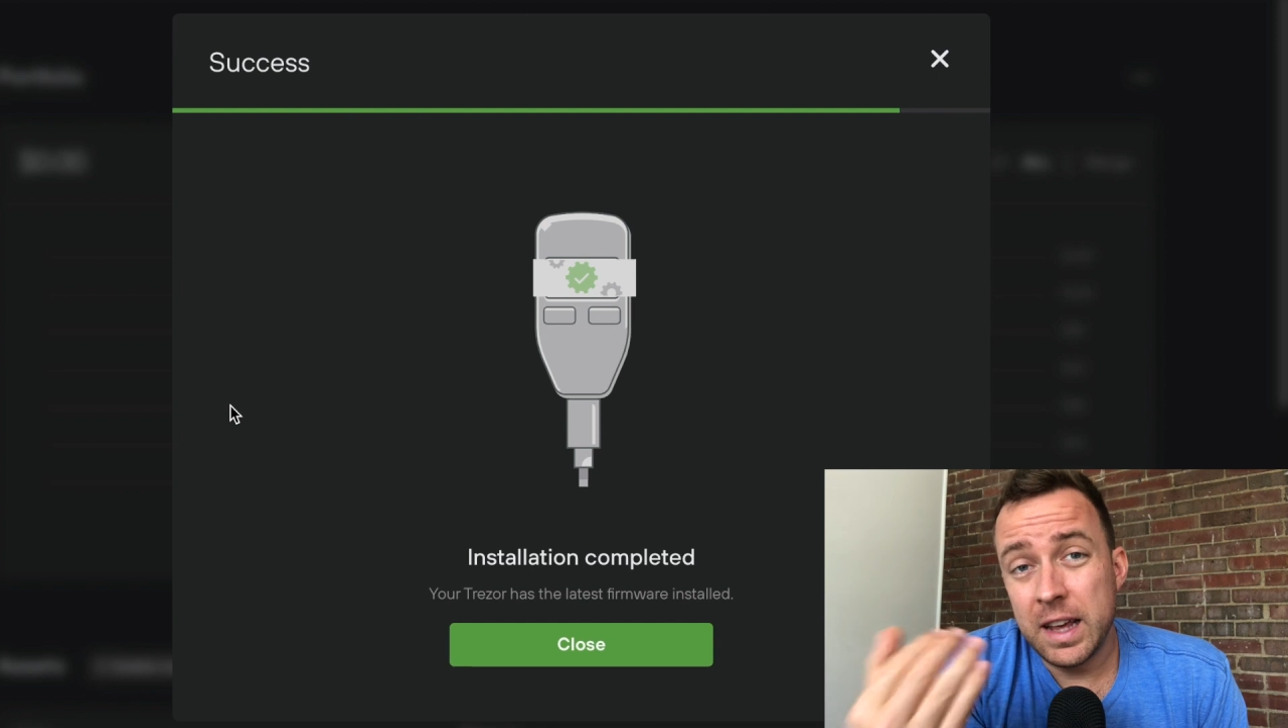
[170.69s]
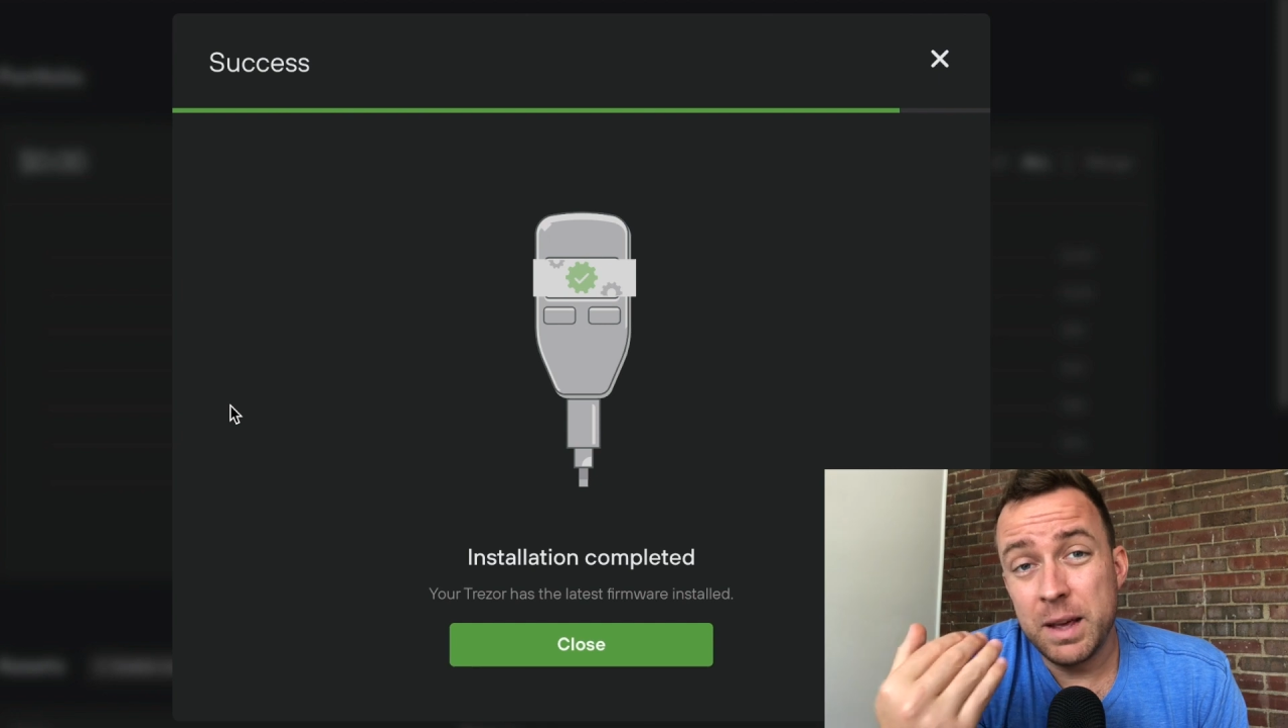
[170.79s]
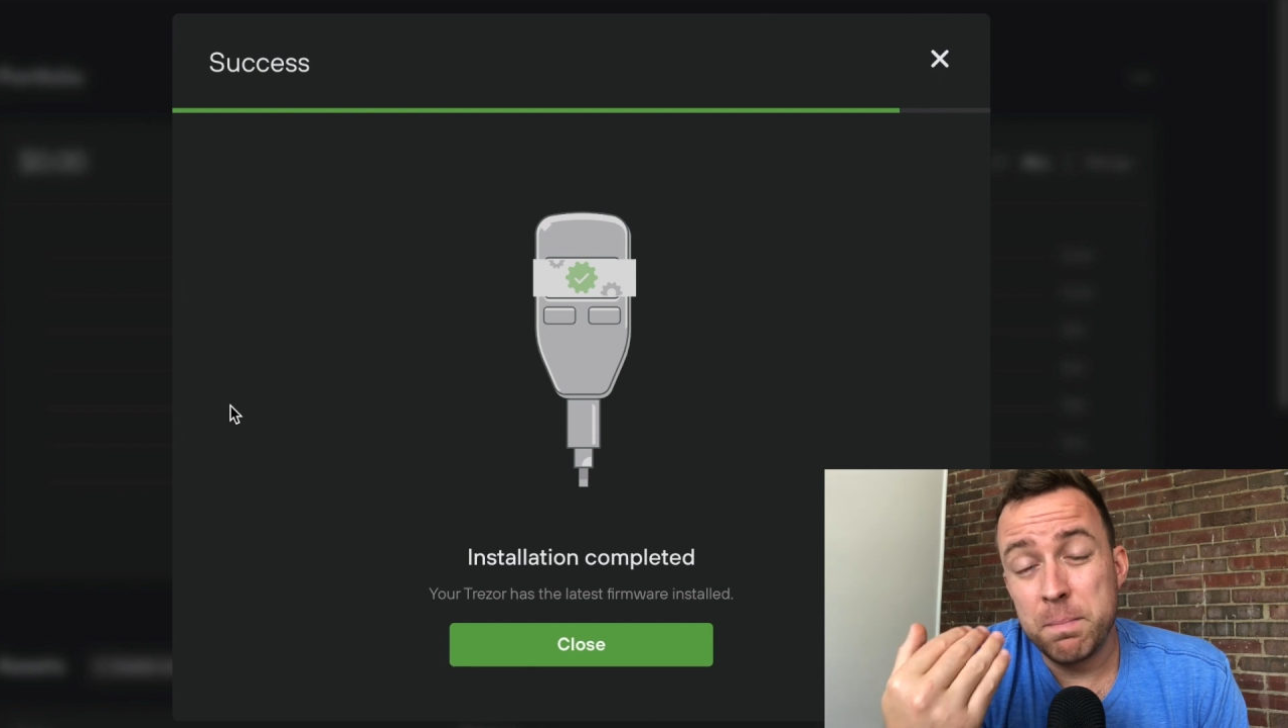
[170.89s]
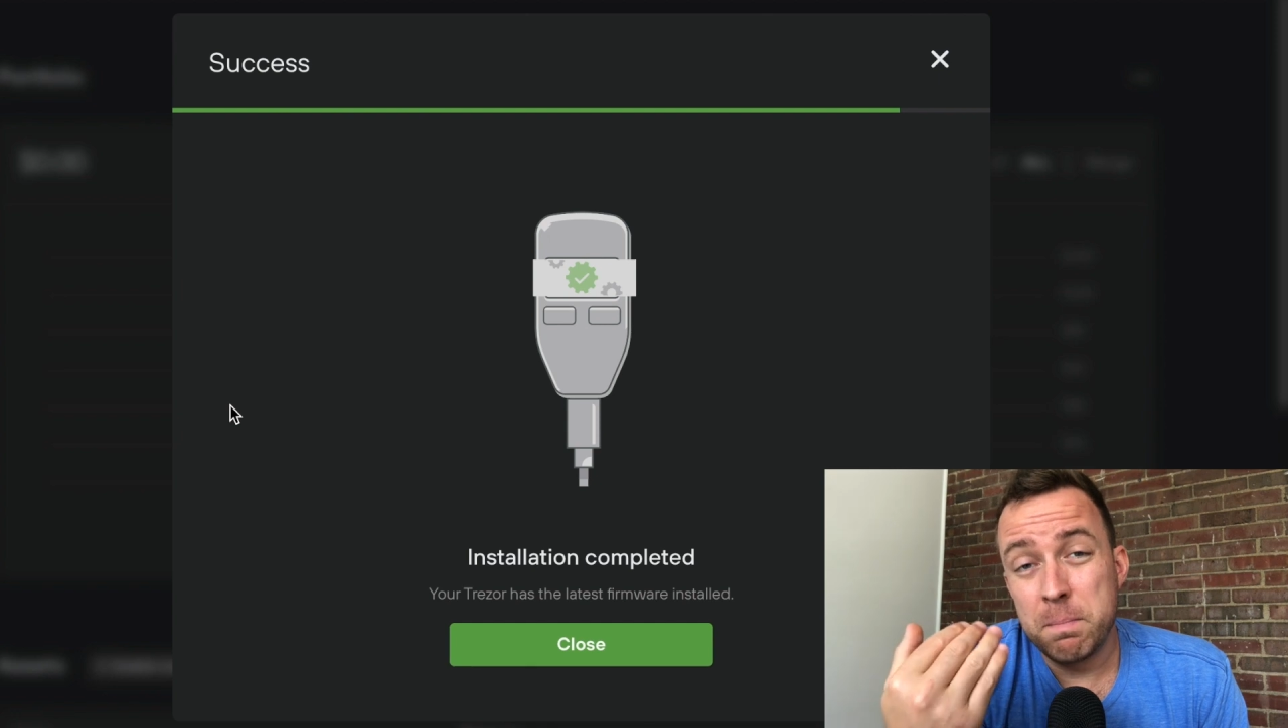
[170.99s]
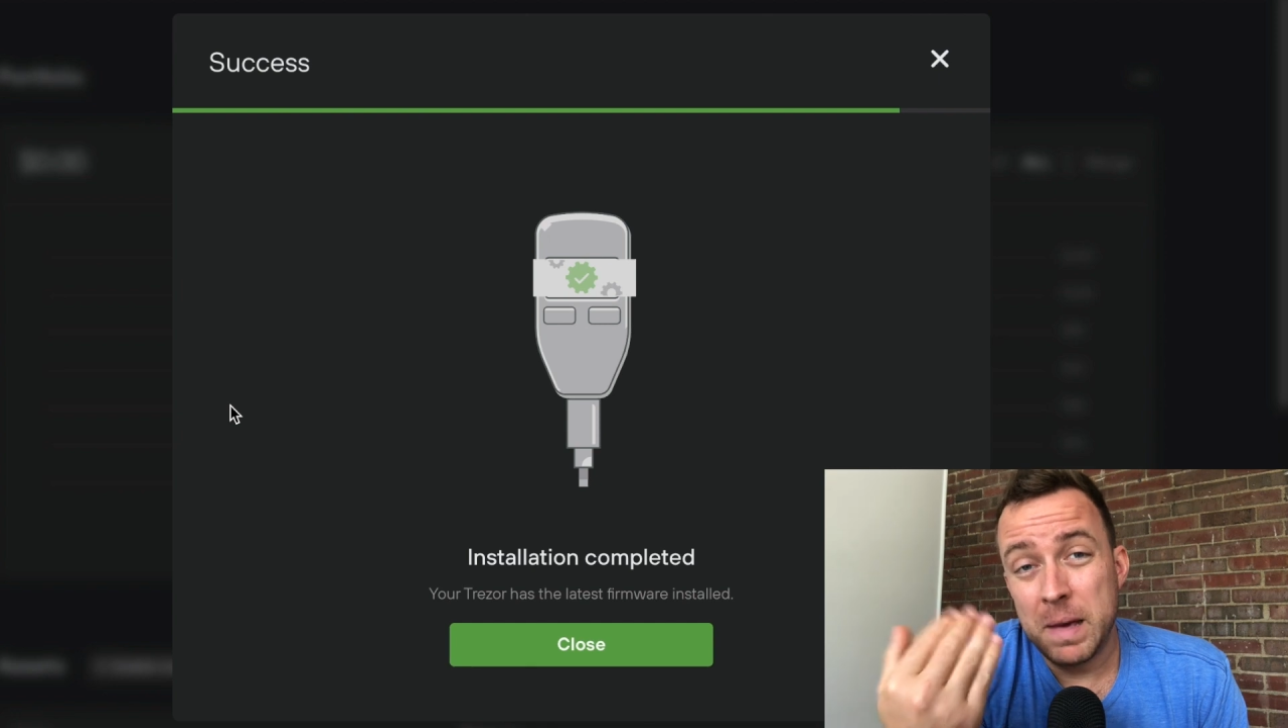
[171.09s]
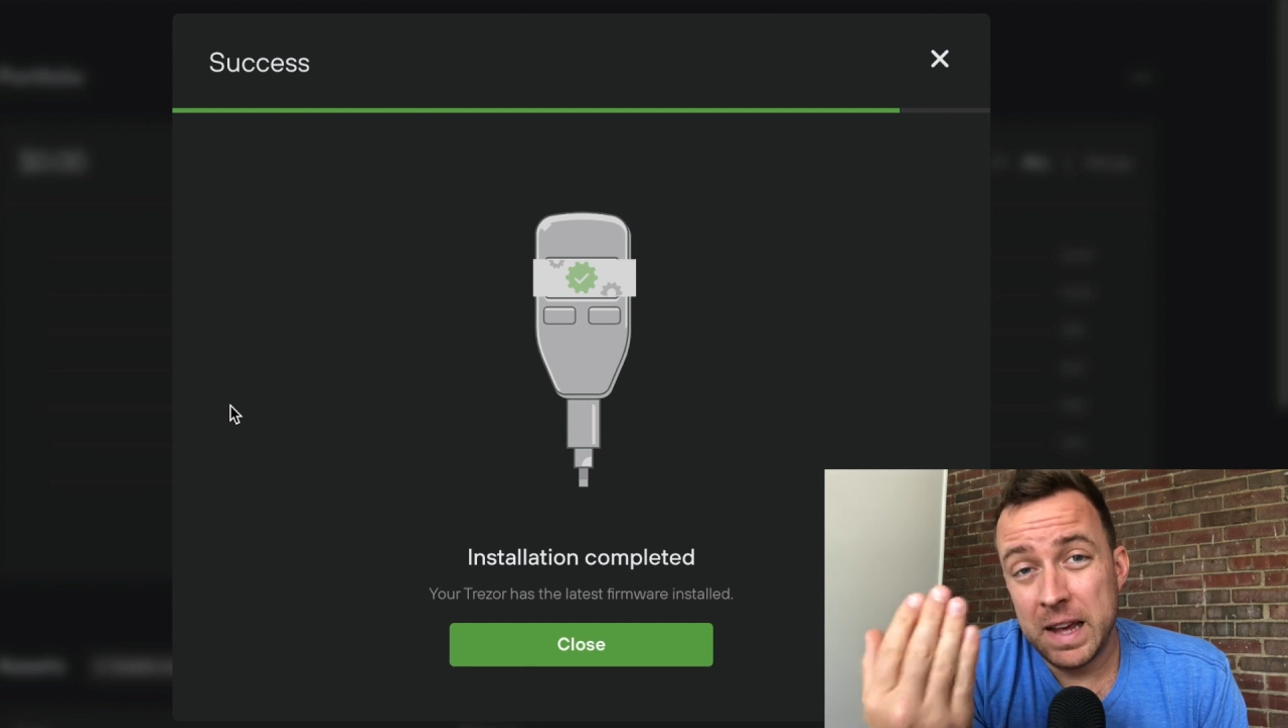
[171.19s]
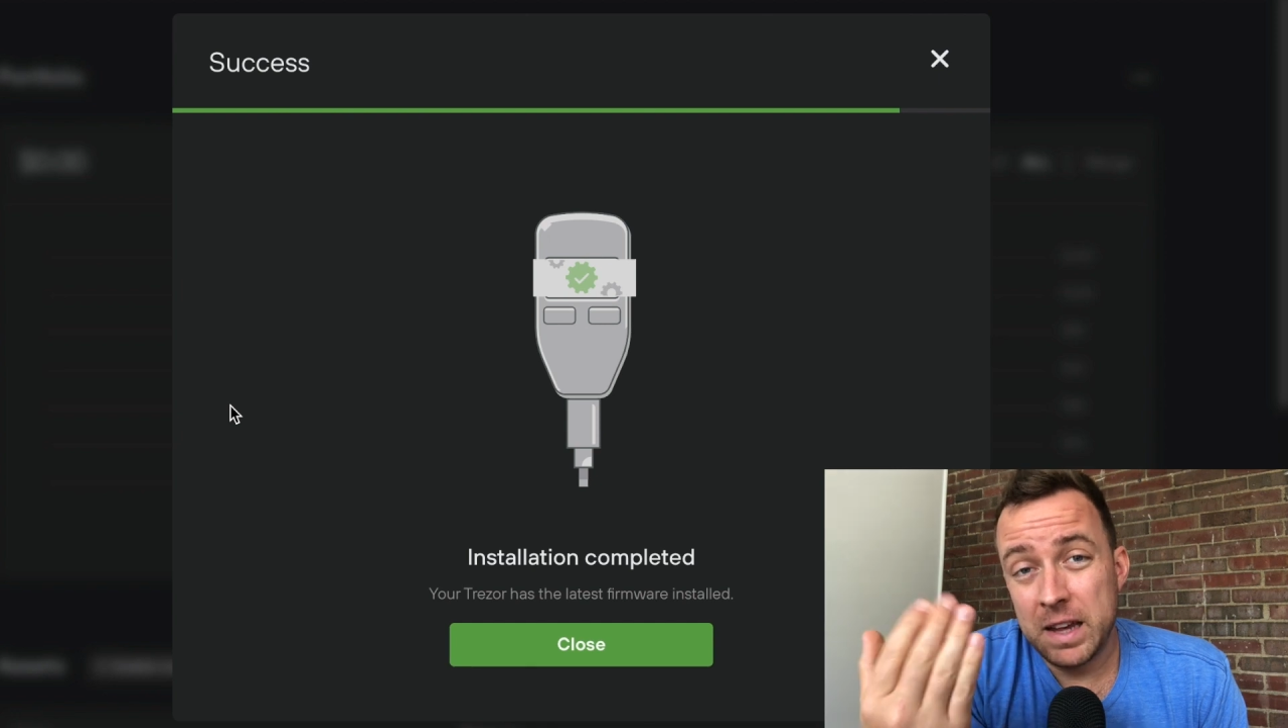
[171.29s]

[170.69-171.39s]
it may,